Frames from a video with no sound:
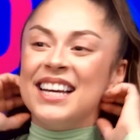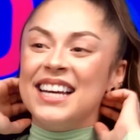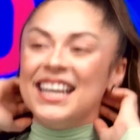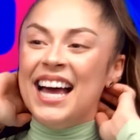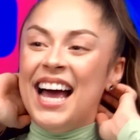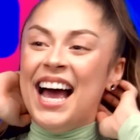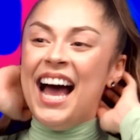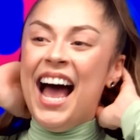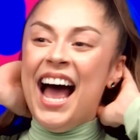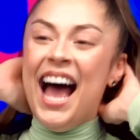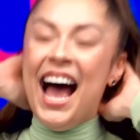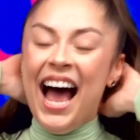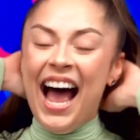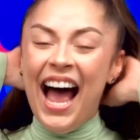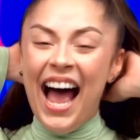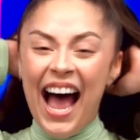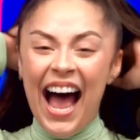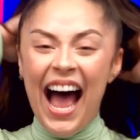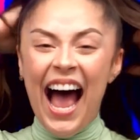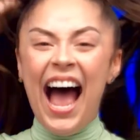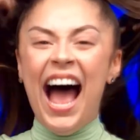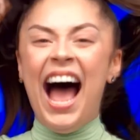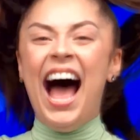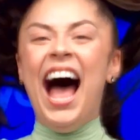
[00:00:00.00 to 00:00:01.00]

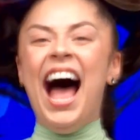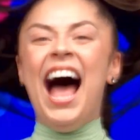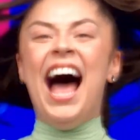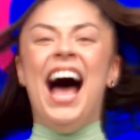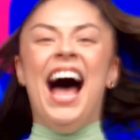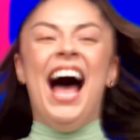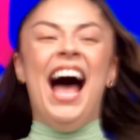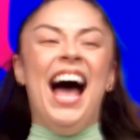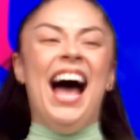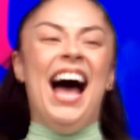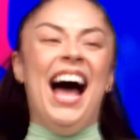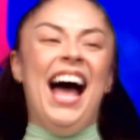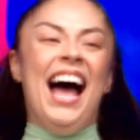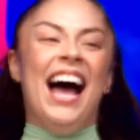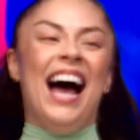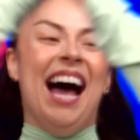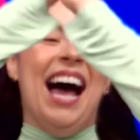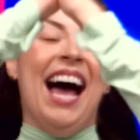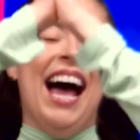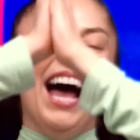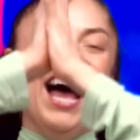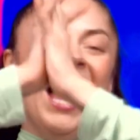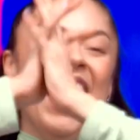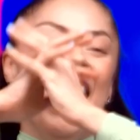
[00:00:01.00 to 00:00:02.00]
No,
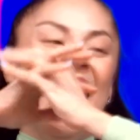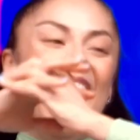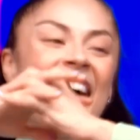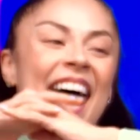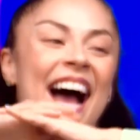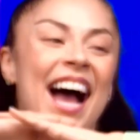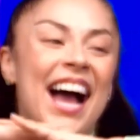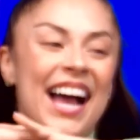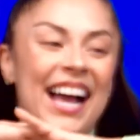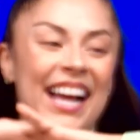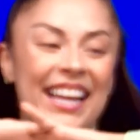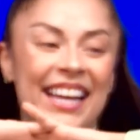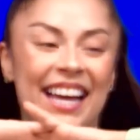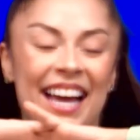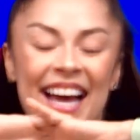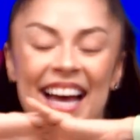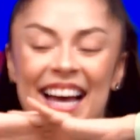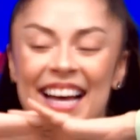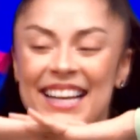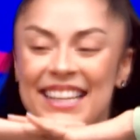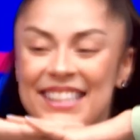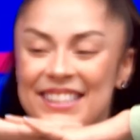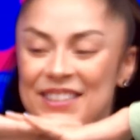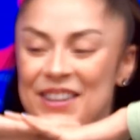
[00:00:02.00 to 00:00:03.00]
it's not.
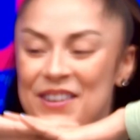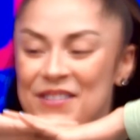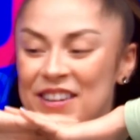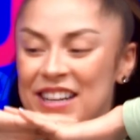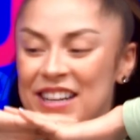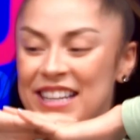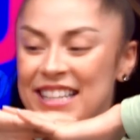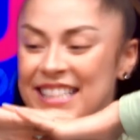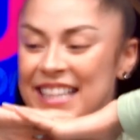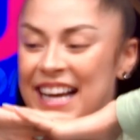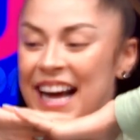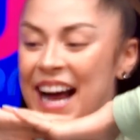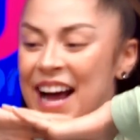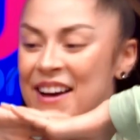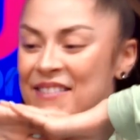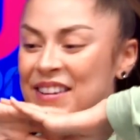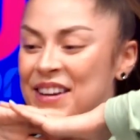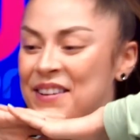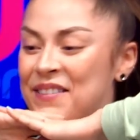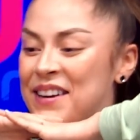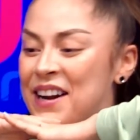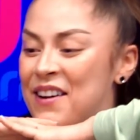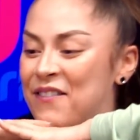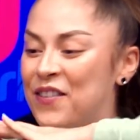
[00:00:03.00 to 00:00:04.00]
Yes, over time,
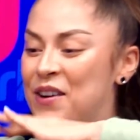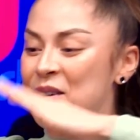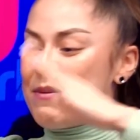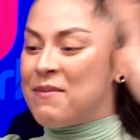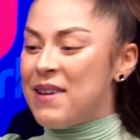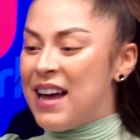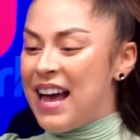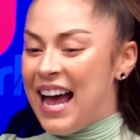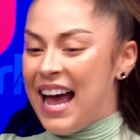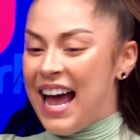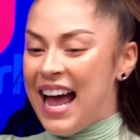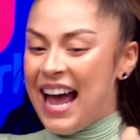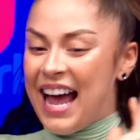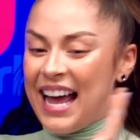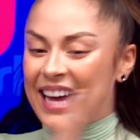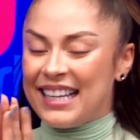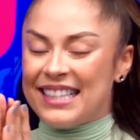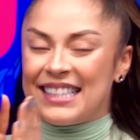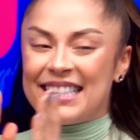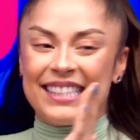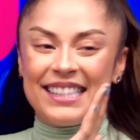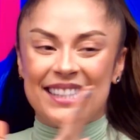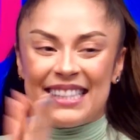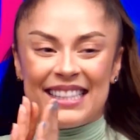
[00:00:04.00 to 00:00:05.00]
give That's it up the, for That's Max. the
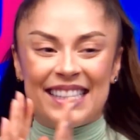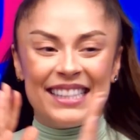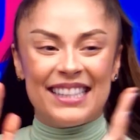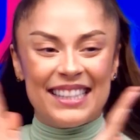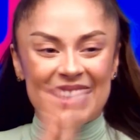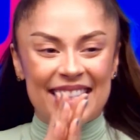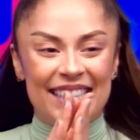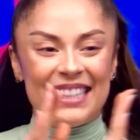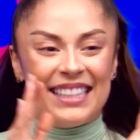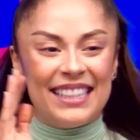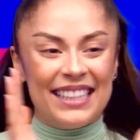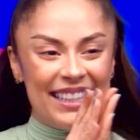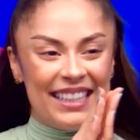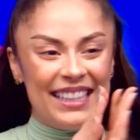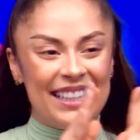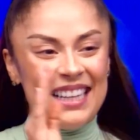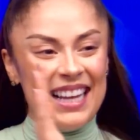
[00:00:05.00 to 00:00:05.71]
acoustic album, Love and Mono.